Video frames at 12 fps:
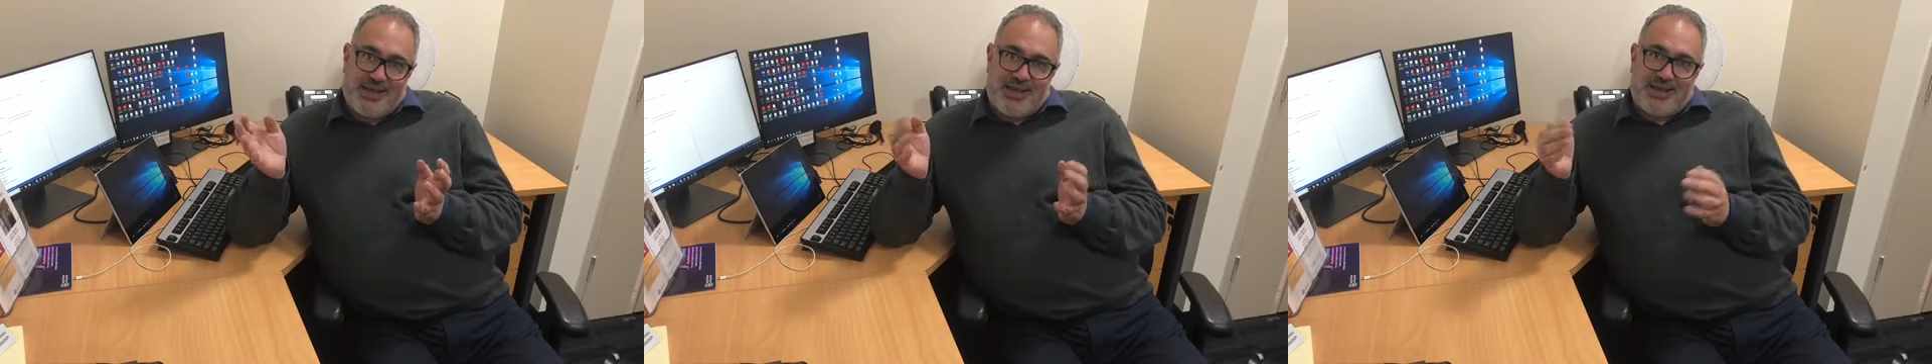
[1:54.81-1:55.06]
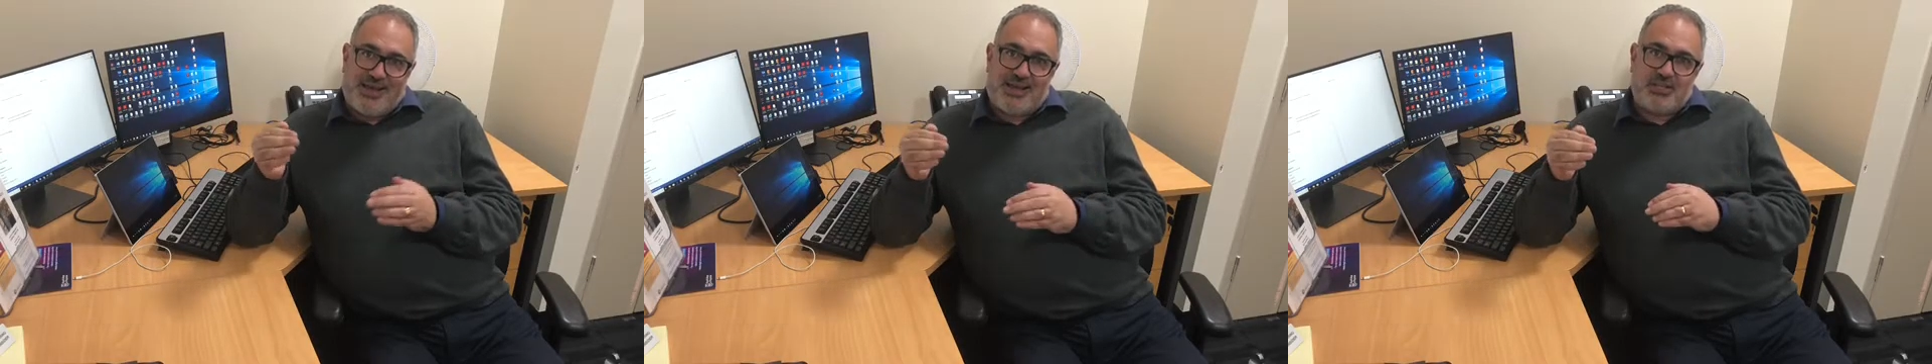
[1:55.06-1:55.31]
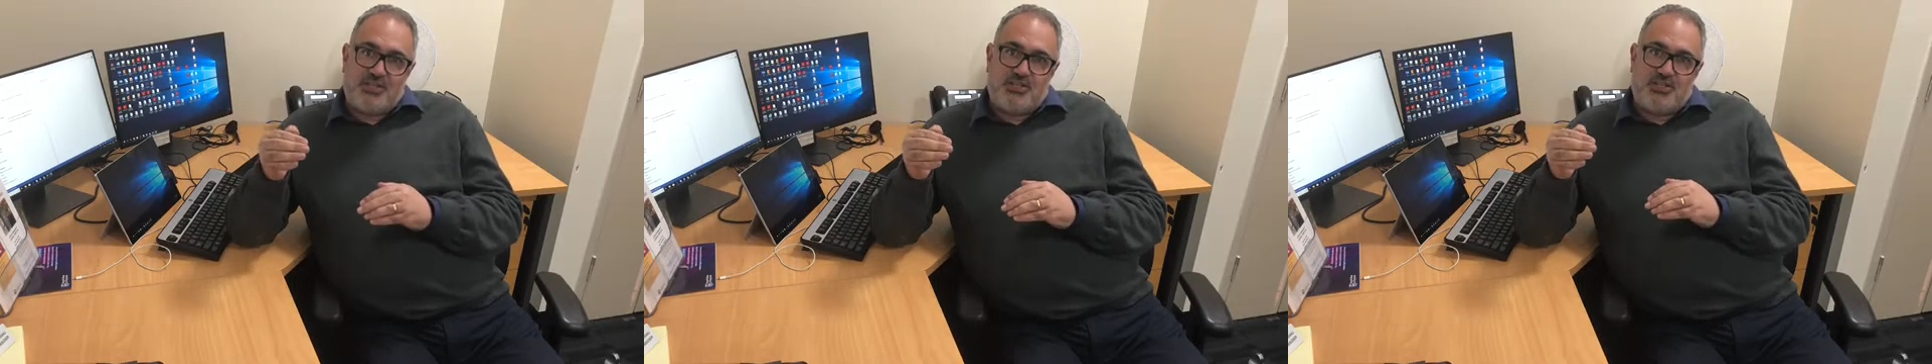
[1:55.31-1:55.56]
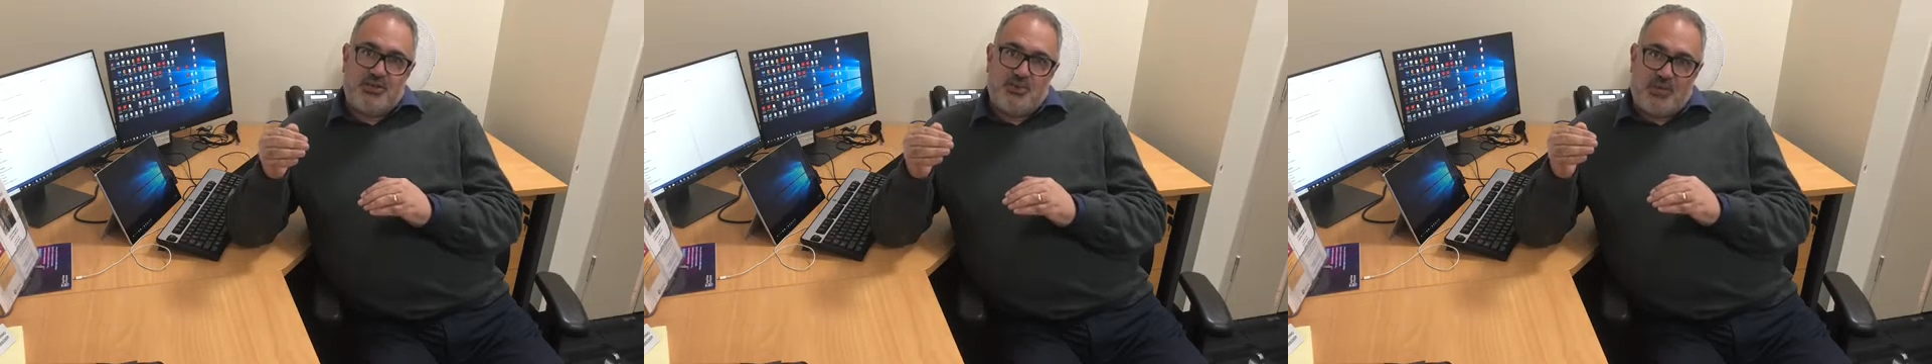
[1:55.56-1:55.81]
as
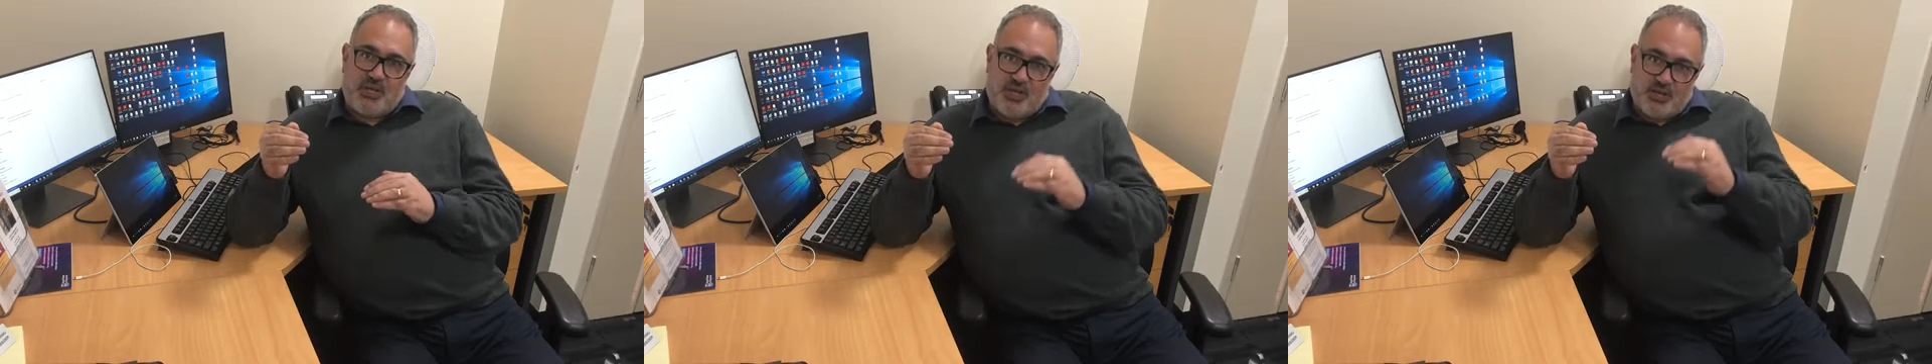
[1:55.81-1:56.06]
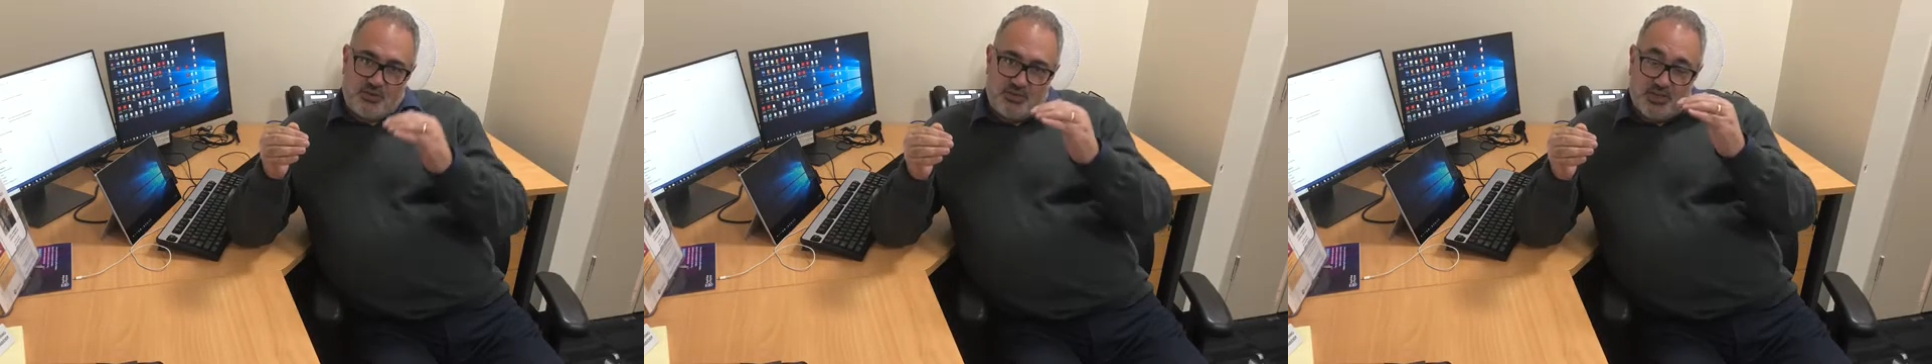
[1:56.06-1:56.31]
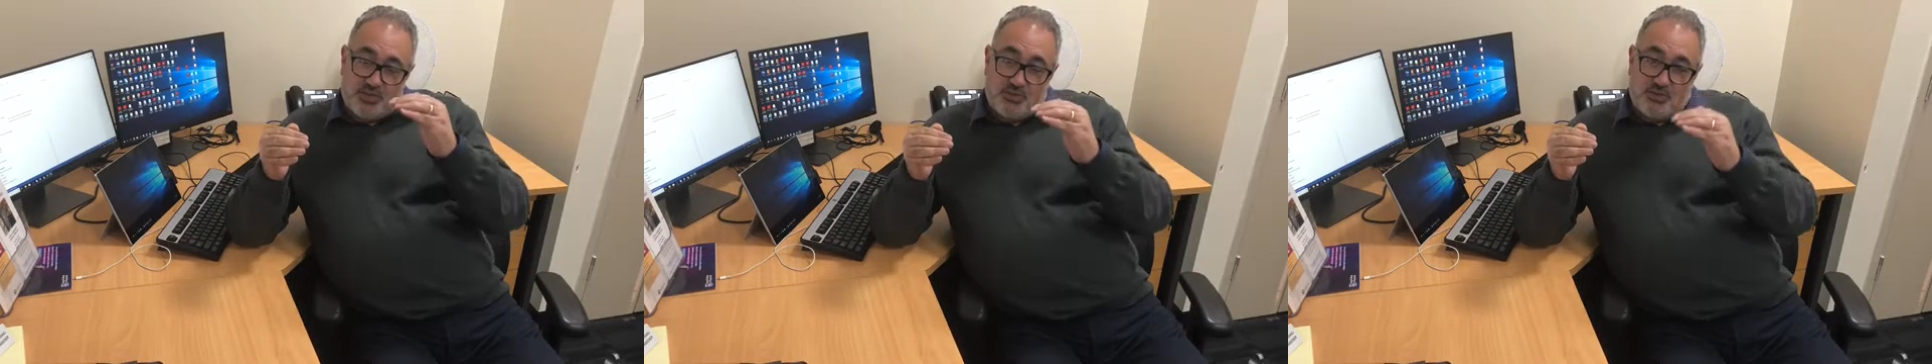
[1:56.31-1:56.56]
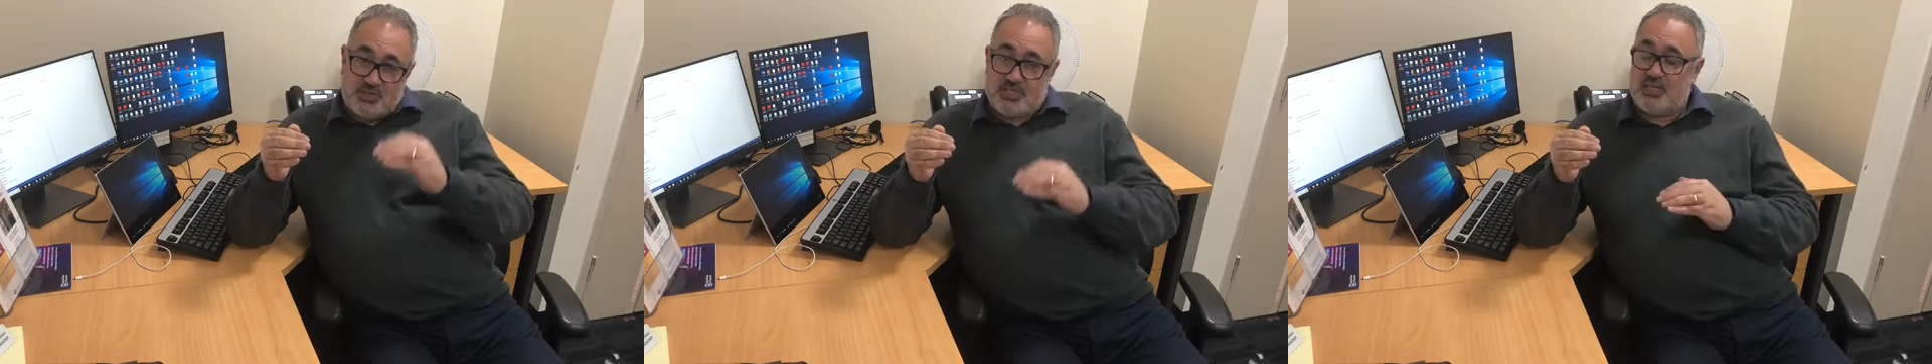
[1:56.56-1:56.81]
you increase or
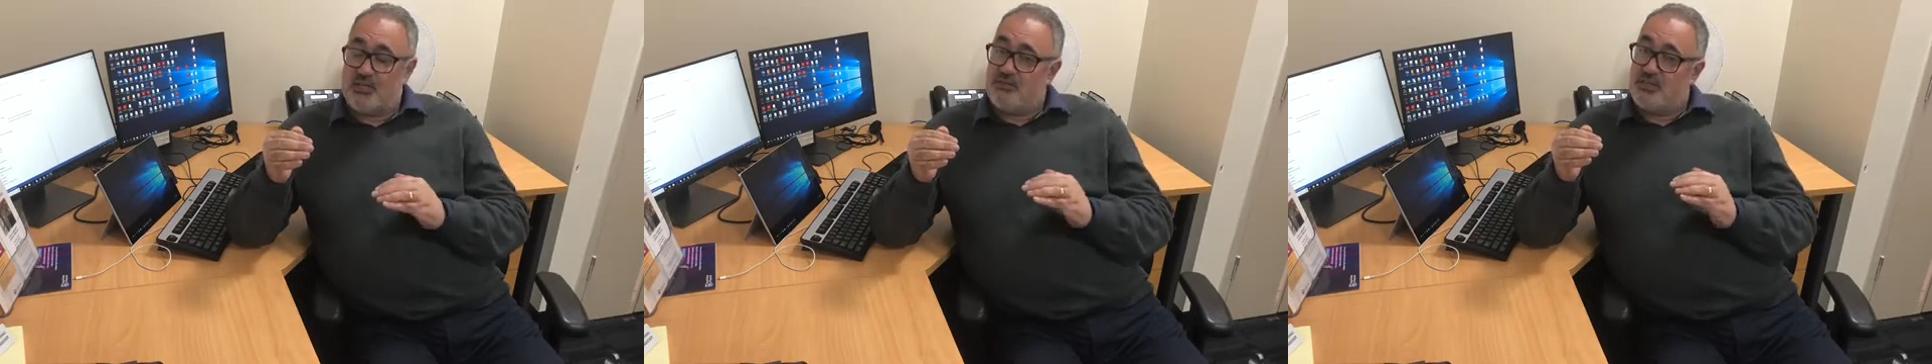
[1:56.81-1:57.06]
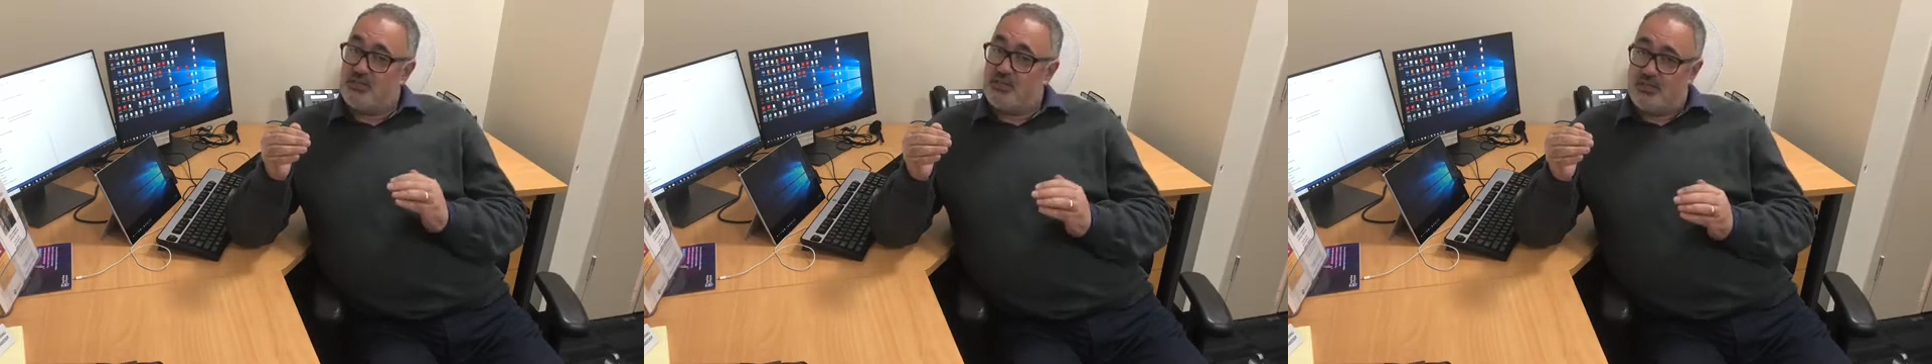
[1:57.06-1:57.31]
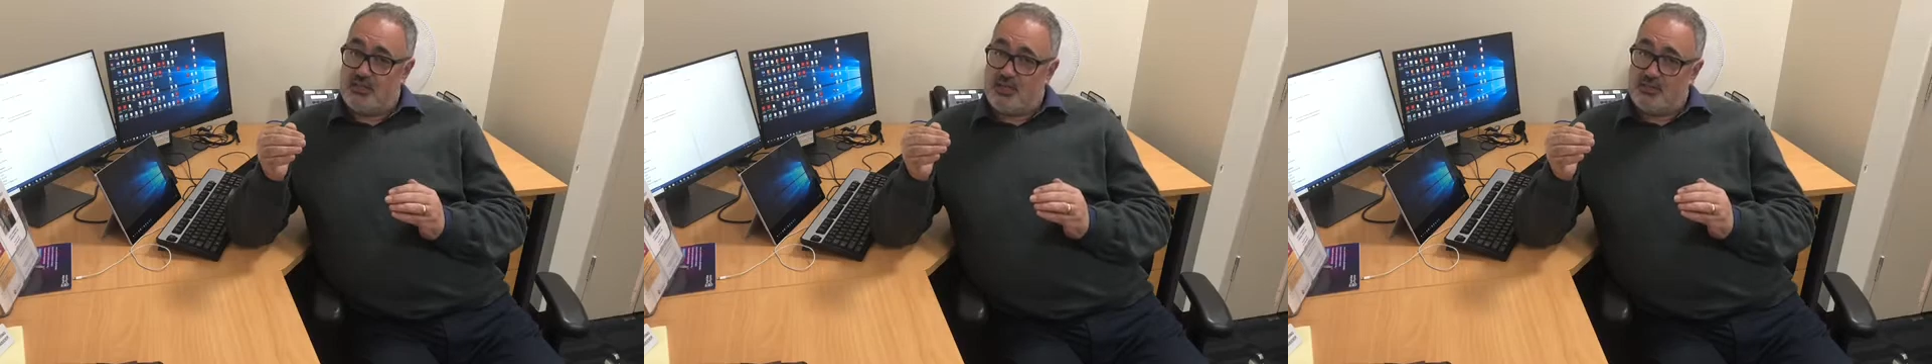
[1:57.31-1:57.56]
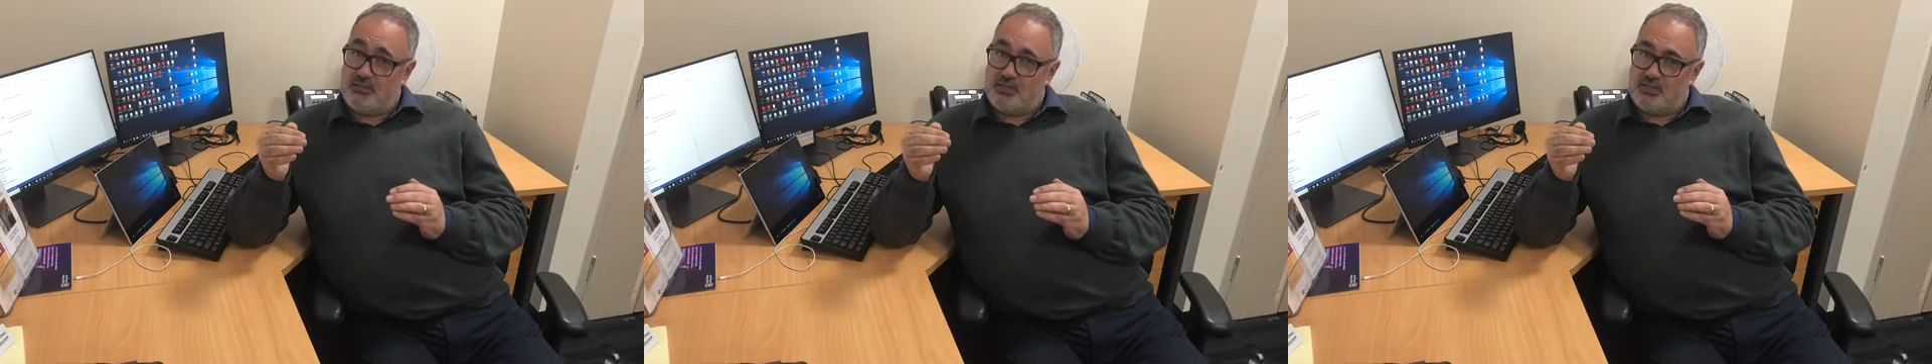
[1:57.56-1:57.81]
decrease the
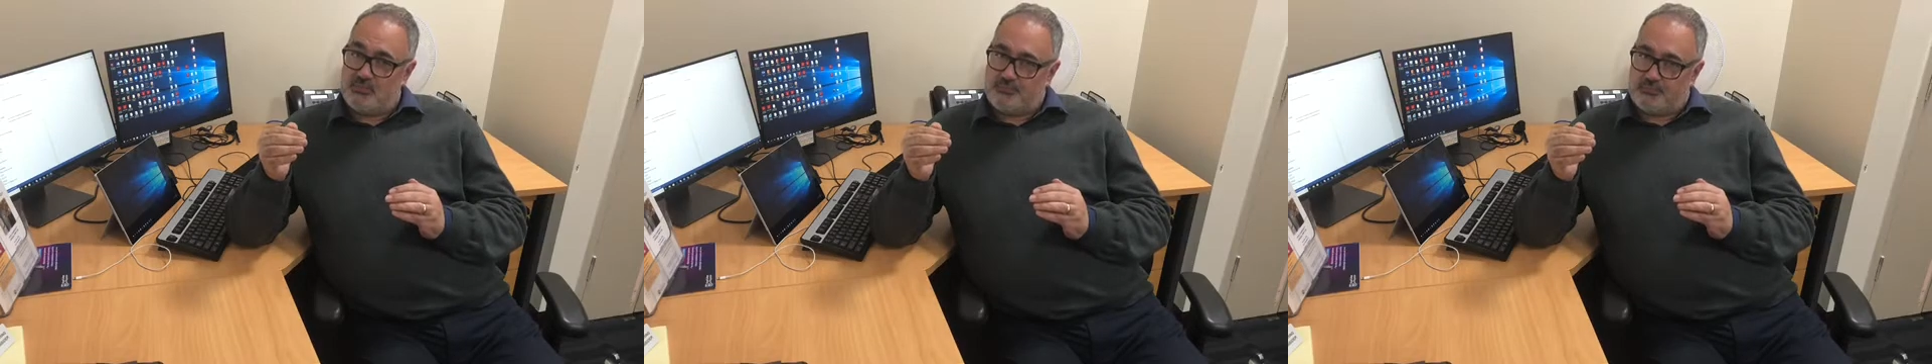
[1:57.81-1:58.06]
dose.